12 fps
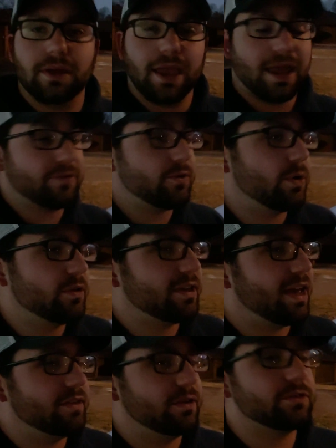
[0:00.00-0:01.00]
And of course,
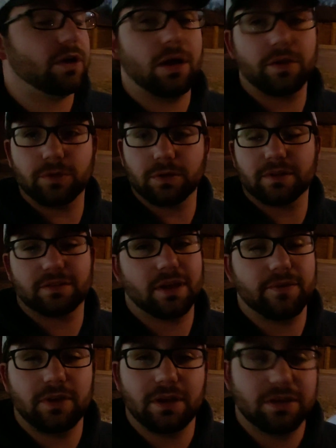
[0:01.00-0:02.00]
guys, there's all sorts of
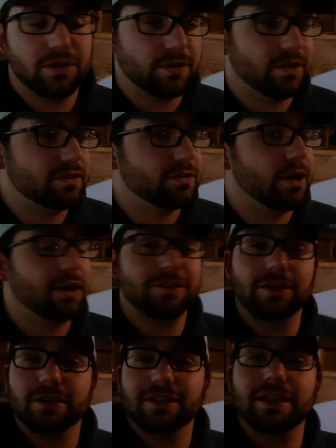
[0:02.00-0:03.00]
stuff you could do to these
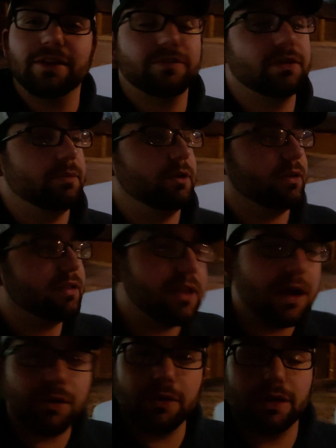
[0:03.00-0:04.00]
trucks. You could lift them, you could
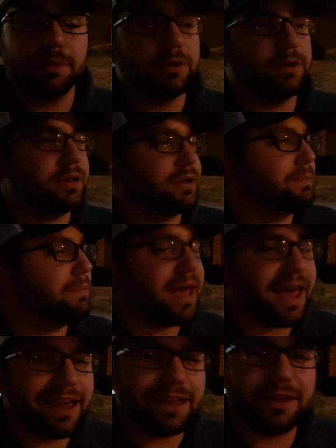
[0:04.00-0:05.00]
lower them, you could
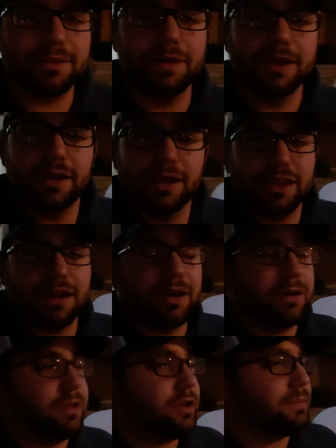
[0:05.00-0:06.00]
bag them, you
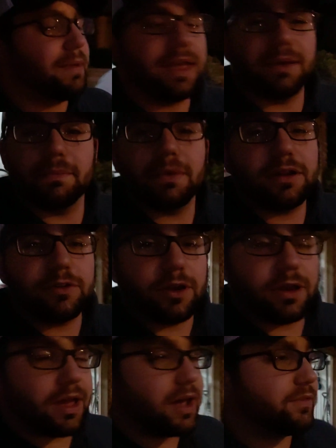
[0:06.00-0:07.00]
know, you can make a mud
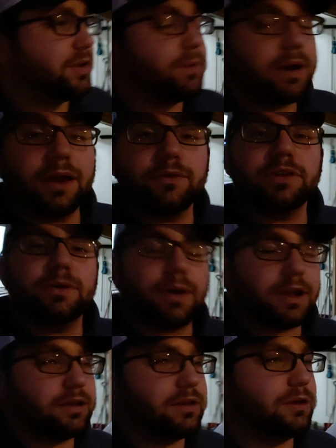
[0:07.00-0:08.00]
truck out of it, whatever you
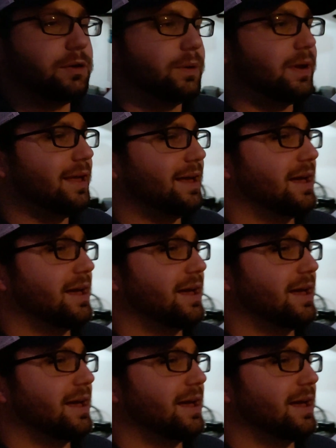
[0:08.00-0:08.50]
want to do.